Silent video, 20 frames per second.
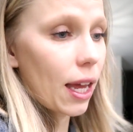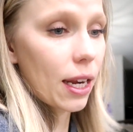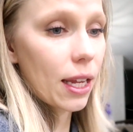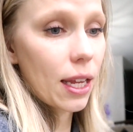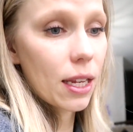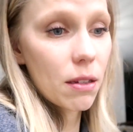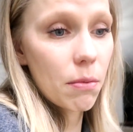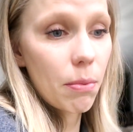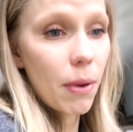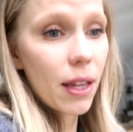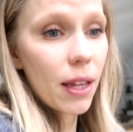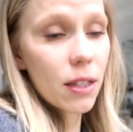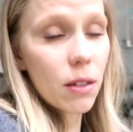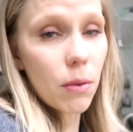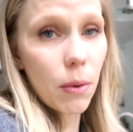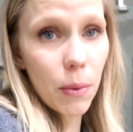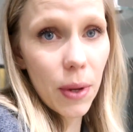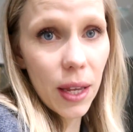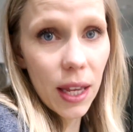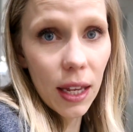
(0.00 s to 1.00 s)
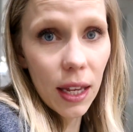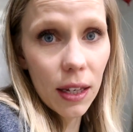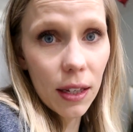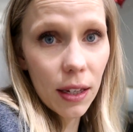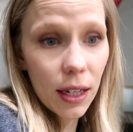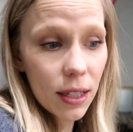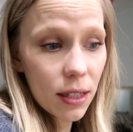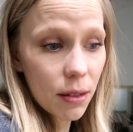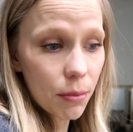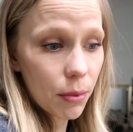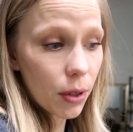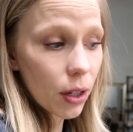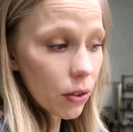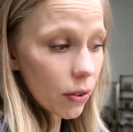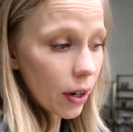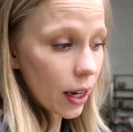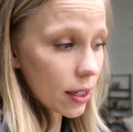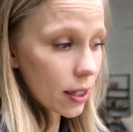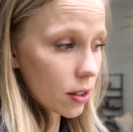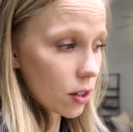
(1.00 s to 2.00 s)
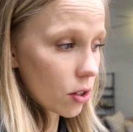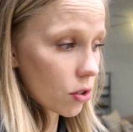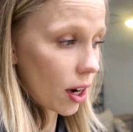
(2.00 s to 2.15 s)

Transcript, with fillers: I gotta get to bed so we can get some good rest